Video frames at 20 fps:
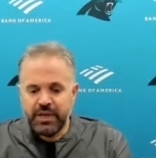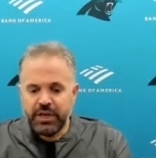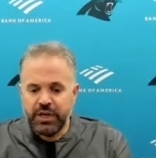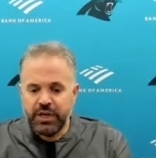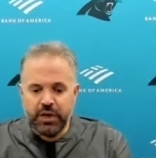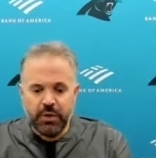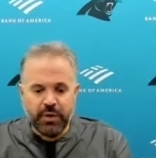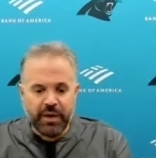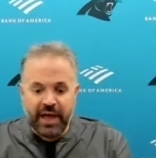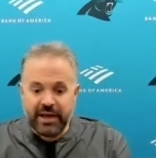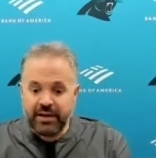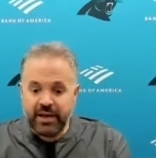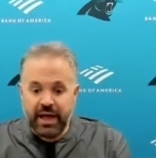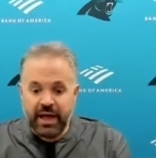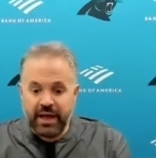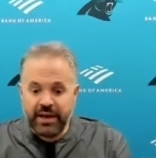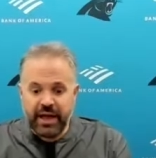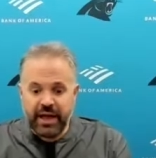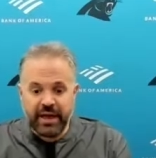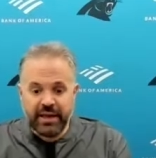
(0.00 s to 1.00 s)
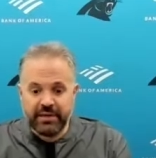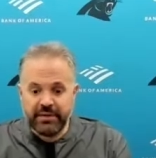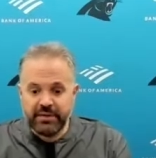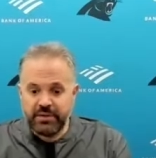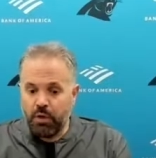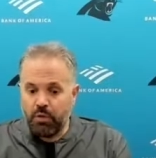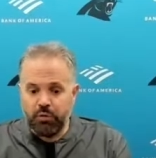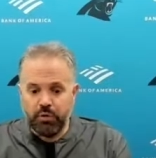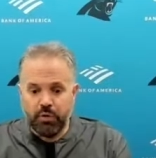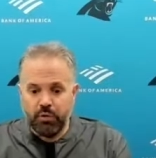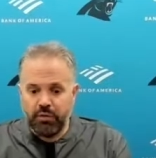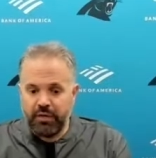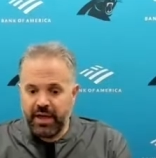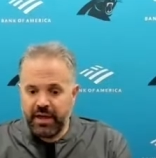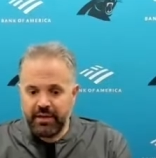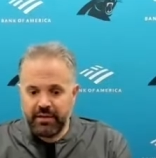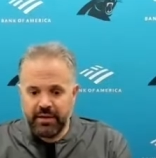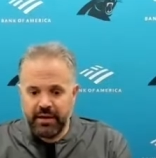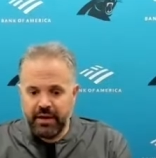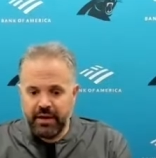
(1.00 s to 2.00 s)
You know what? I don't know
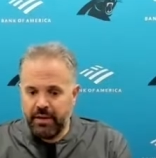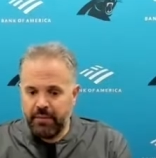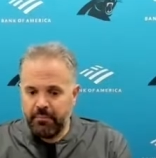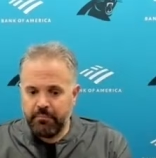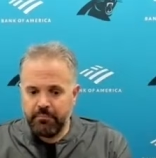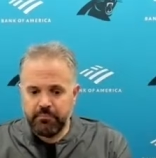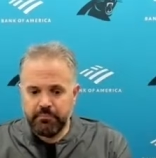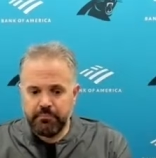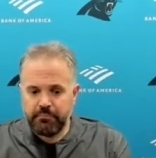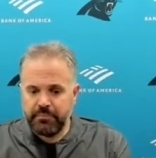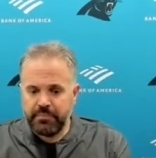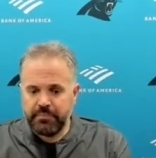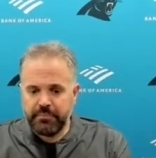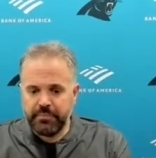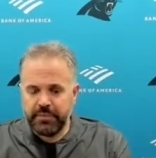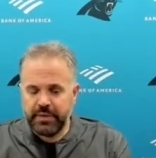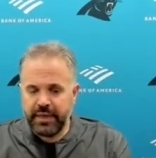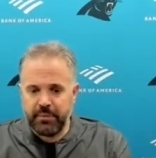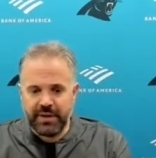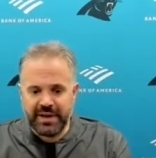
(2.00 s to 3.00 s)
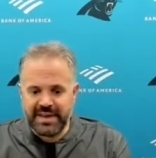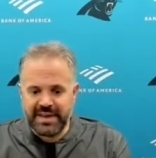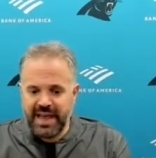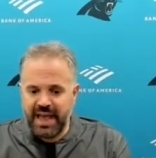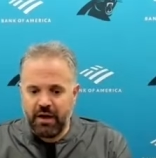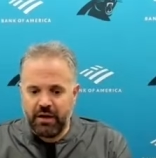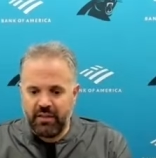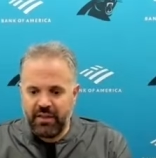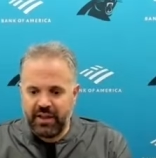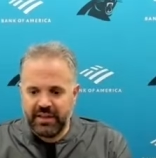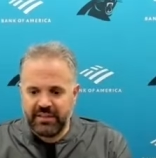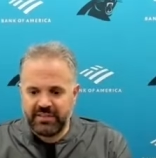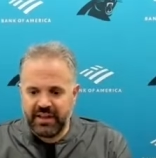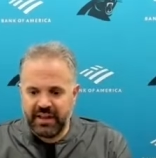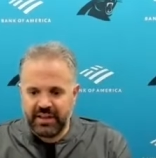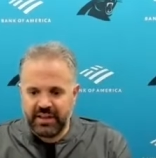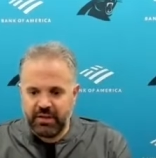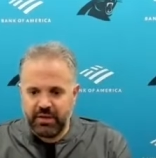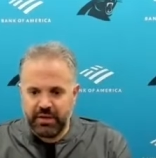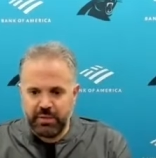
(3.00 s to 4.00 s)
that. He went down, and then he
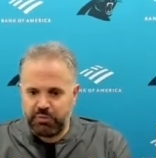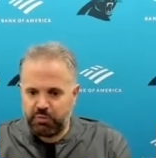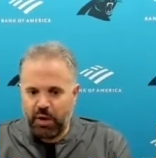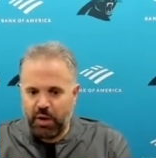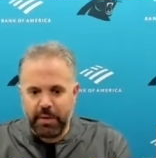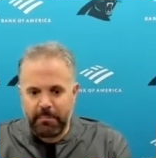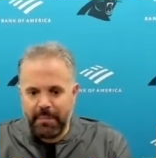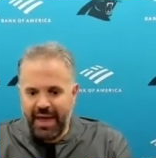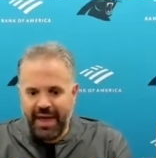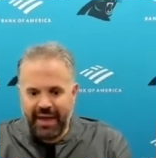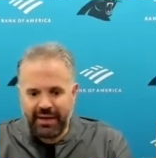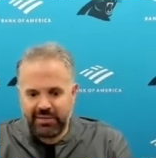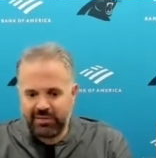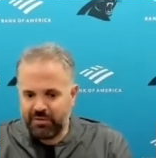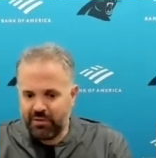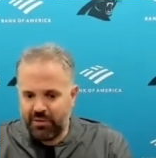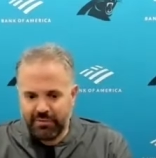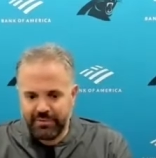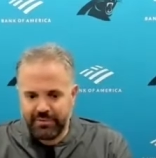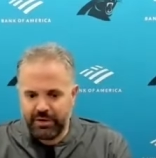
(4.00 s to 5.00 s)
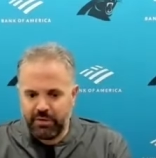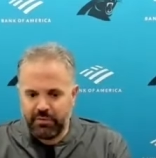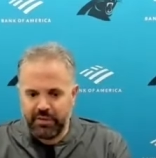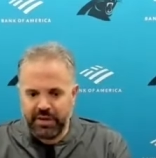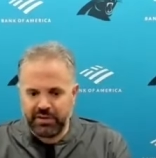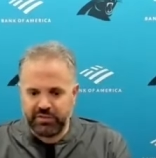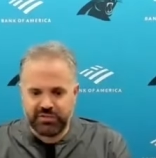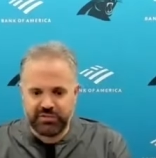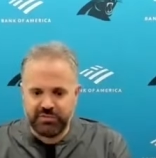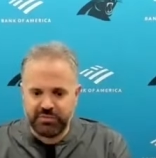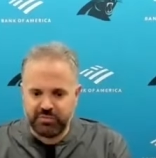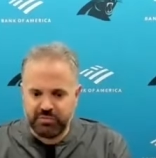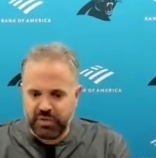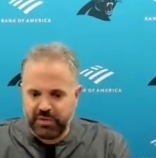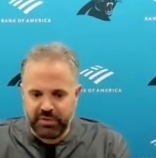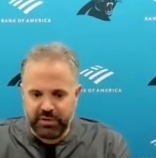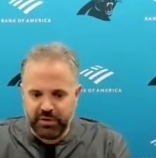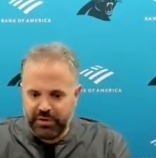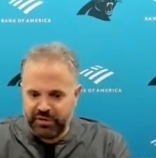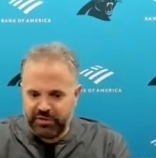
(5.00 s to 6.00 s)
said, you know, he was right back. So, you know, they
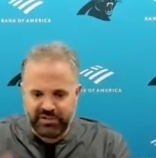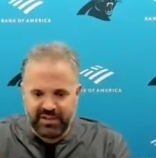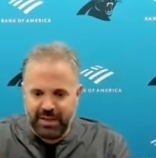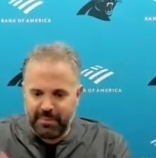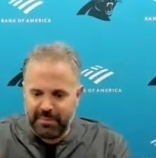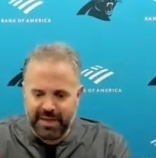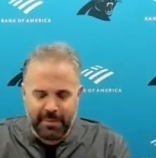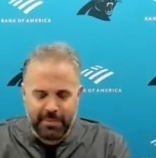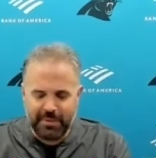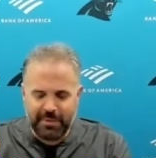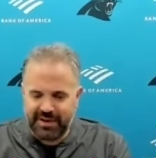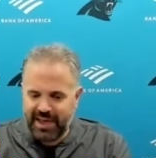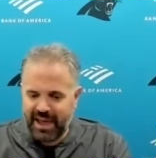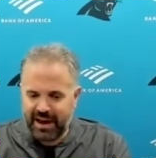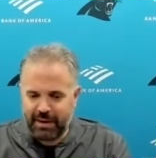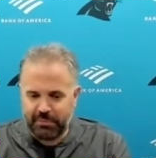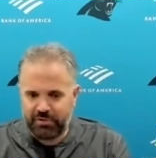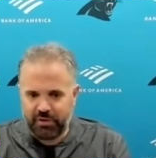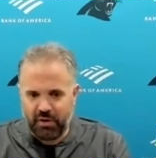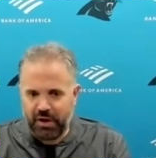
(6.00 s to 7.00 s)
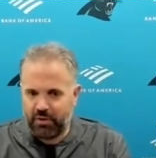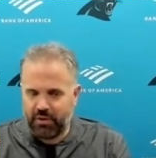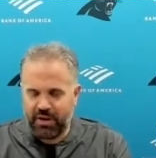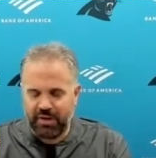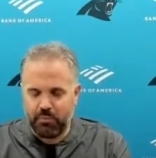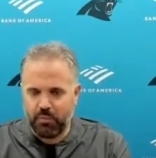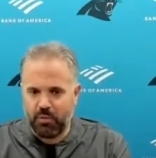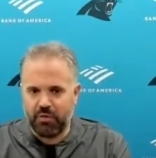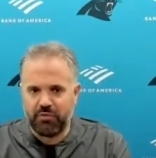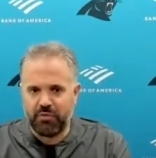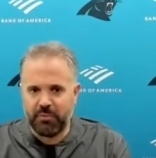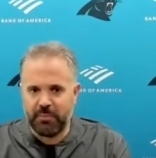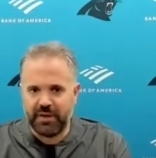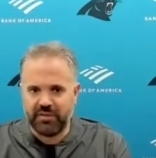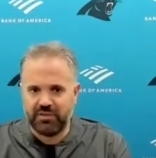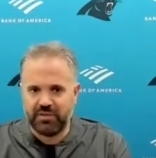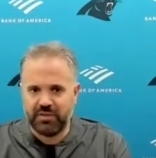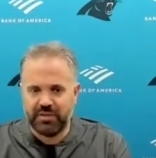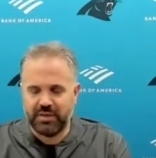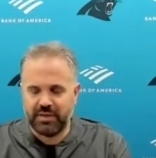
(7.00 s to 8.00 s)
literally just tell me up or down. I'm sorry, I don't have more
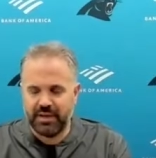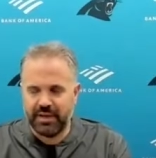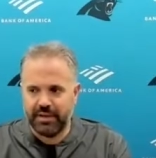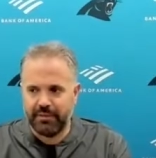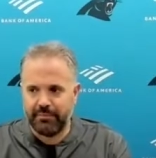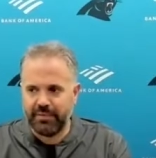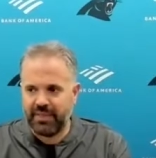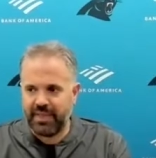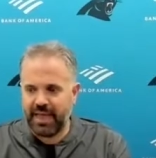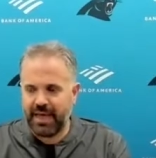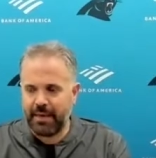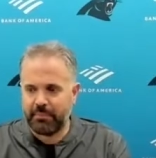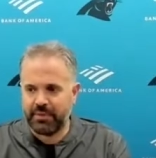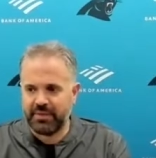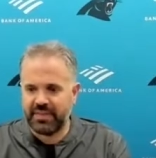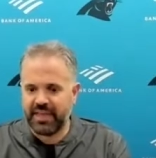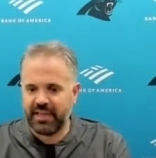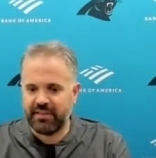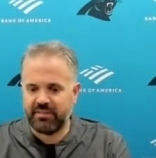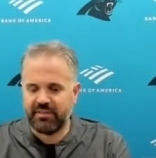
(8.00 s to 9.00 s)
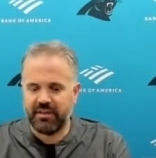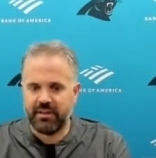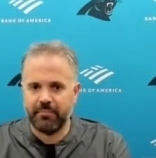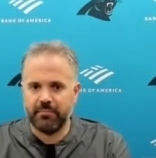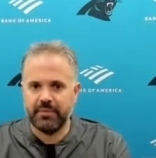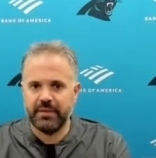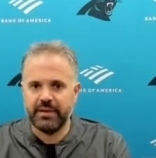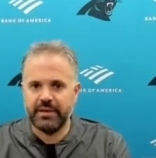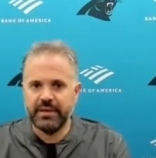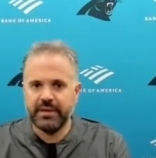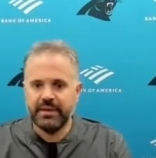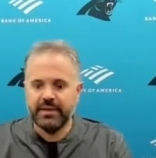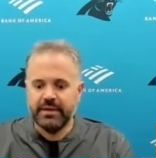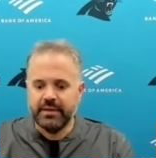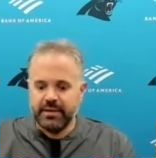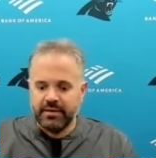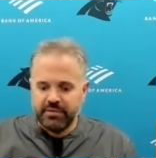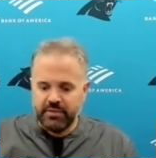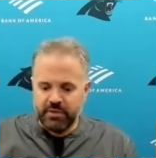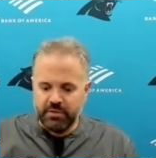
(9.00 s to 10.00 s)
information than that. But that's,
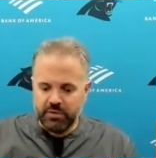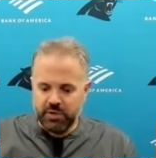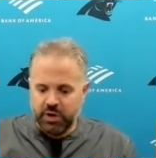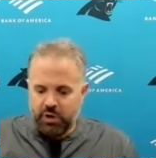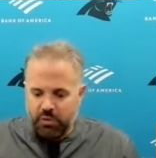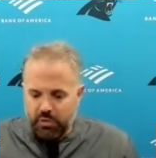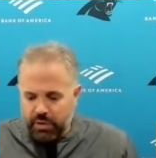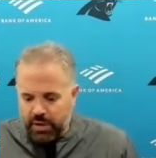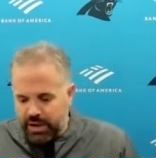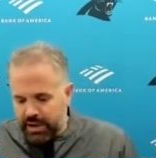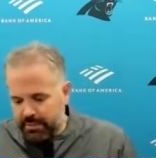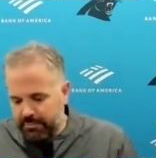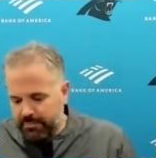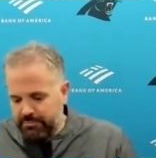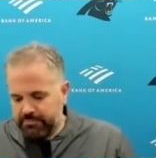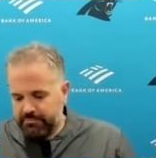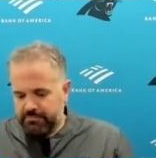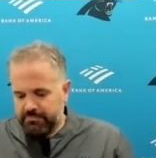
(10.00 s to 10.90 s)
you know, I